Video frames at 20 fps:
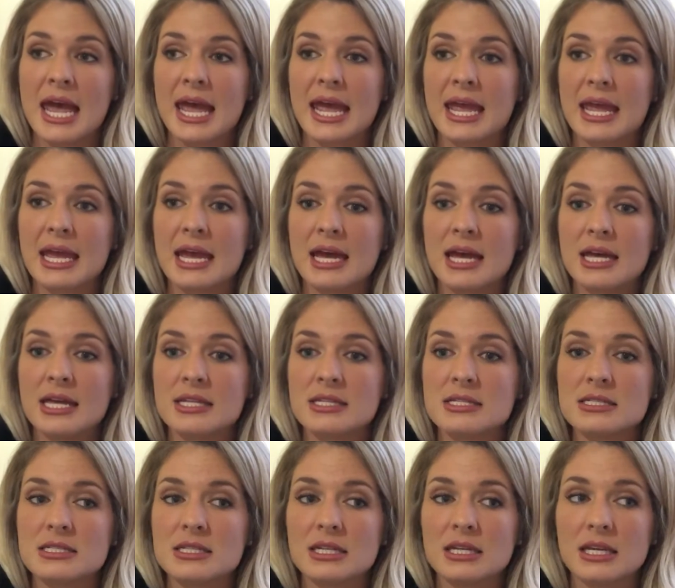
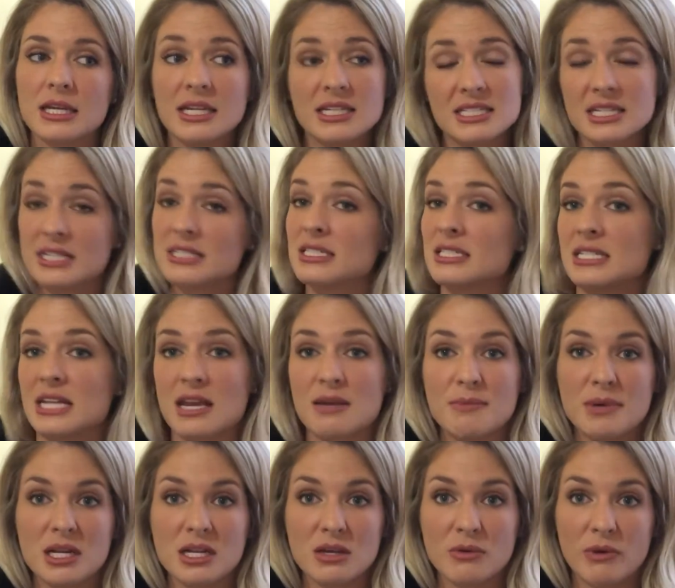And it doesn't
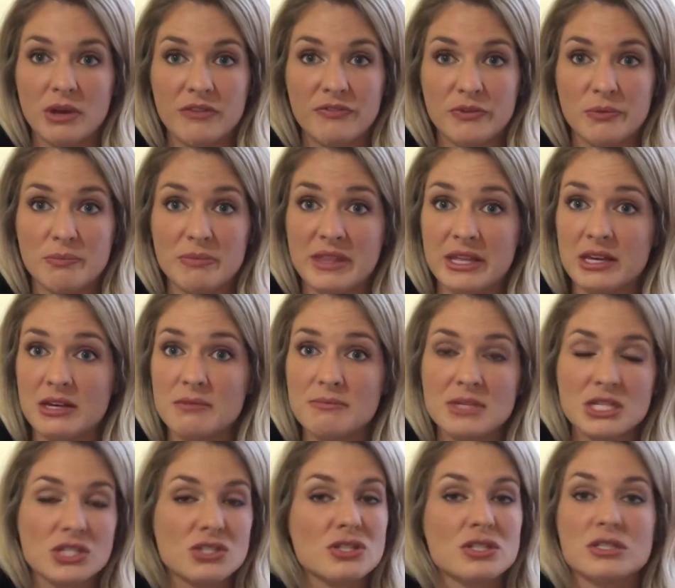take money away from them.
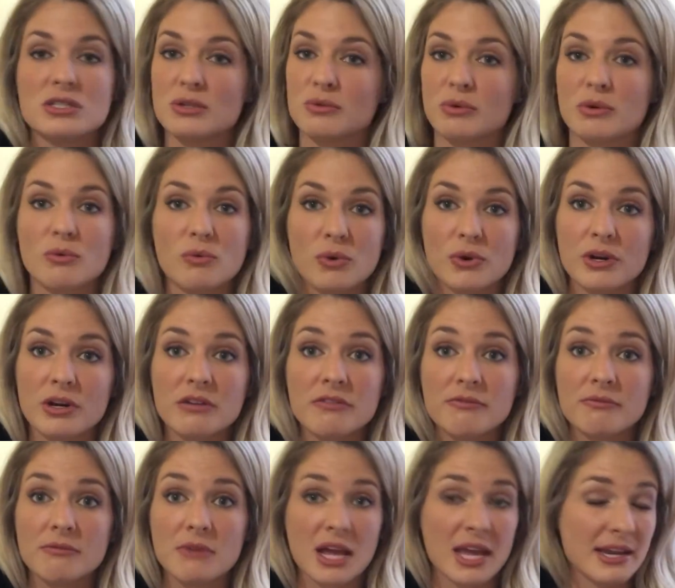It's just a reward,
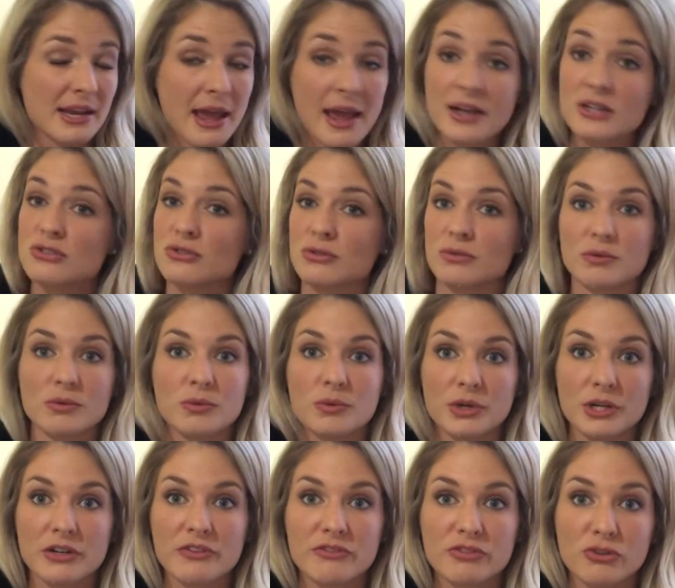an extra
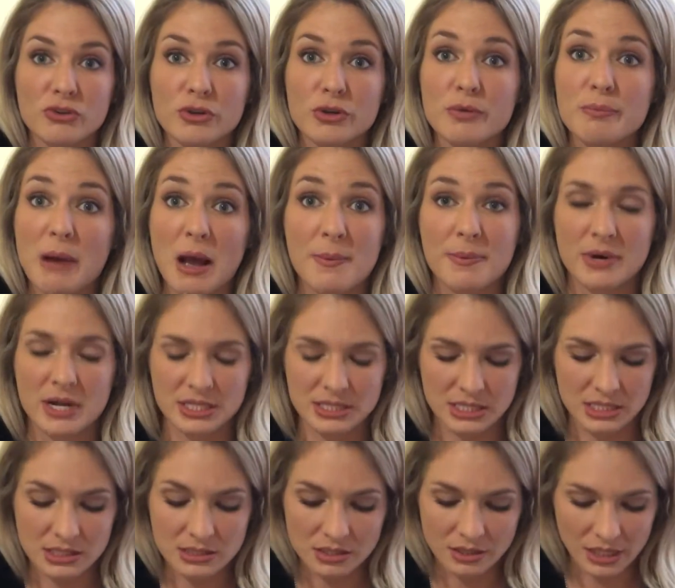reward through
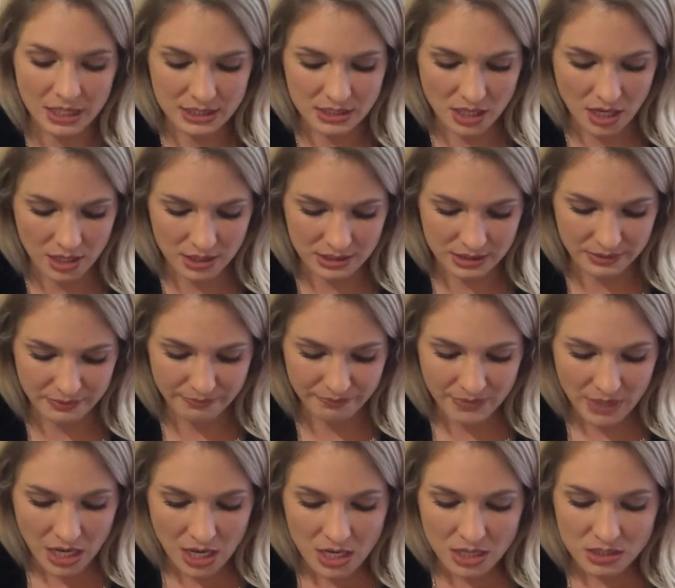Paparazzi. So that's awesome.
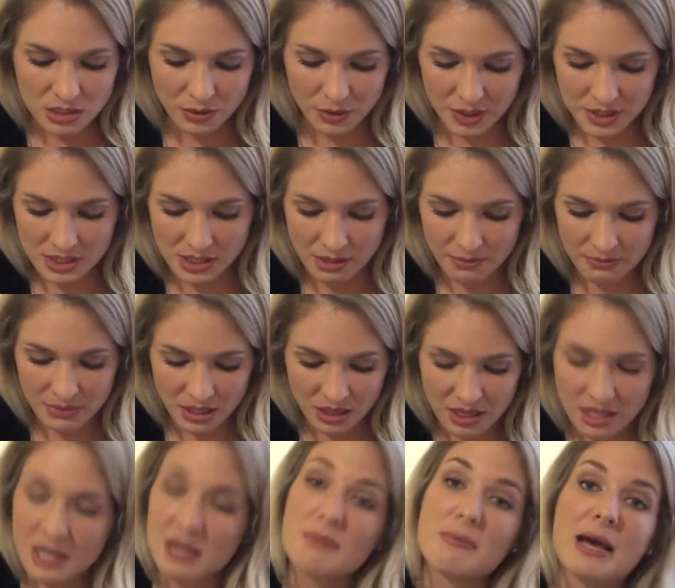So it's something to
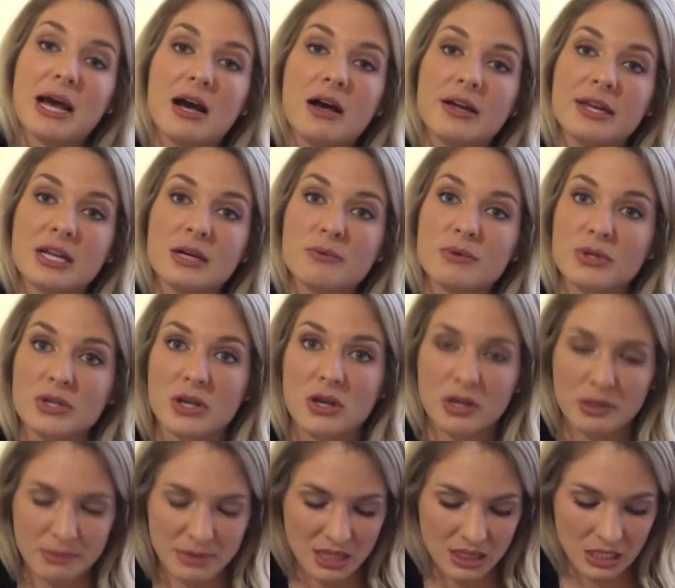think about. And I want y'all
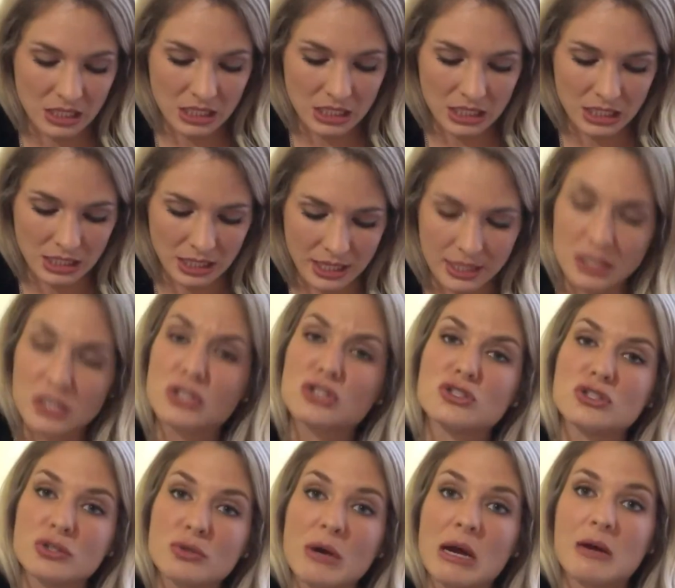to be thinking, like,
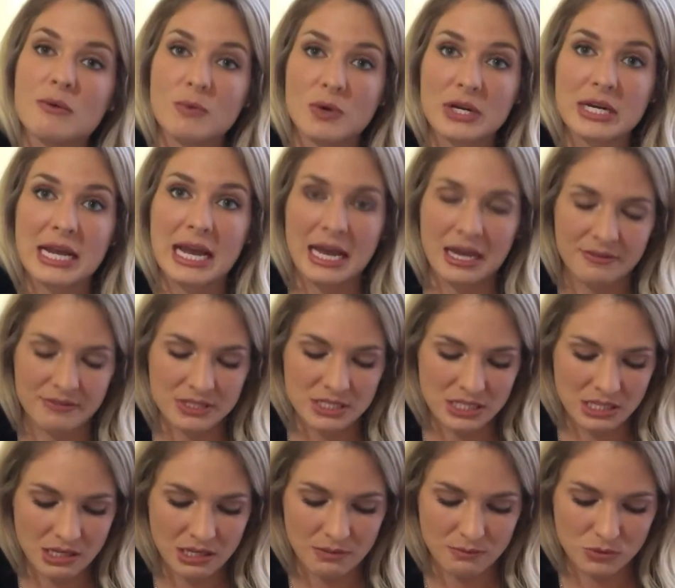do I want to have a
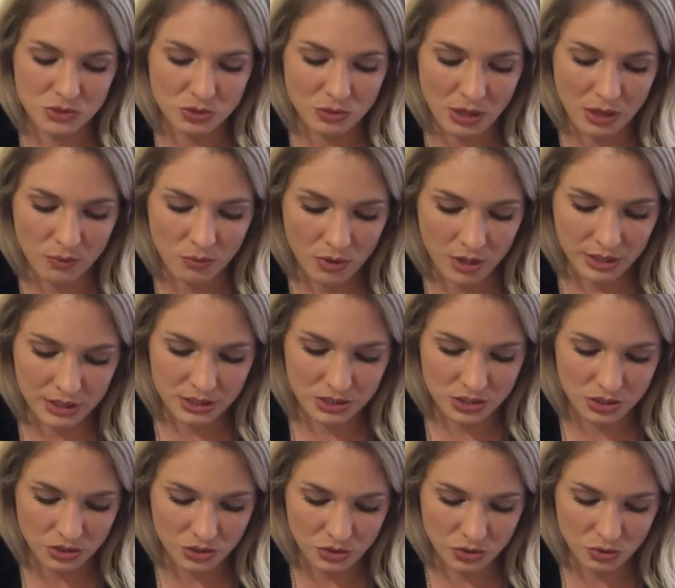team? Do I want
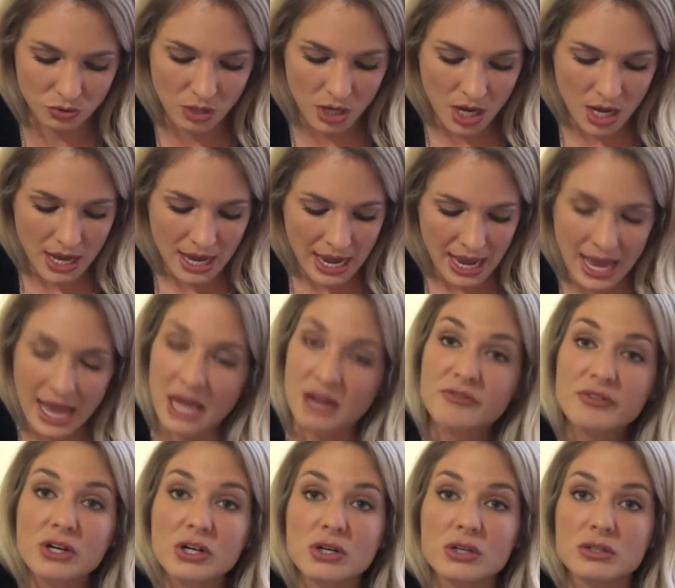to
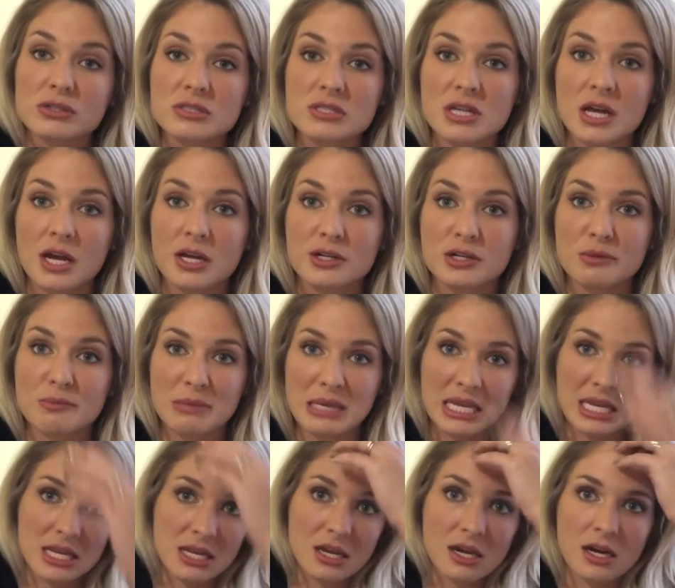have girls under
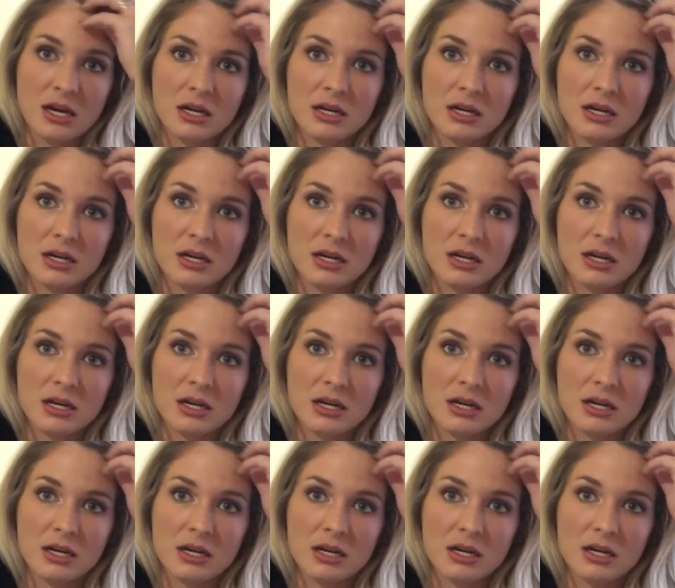me?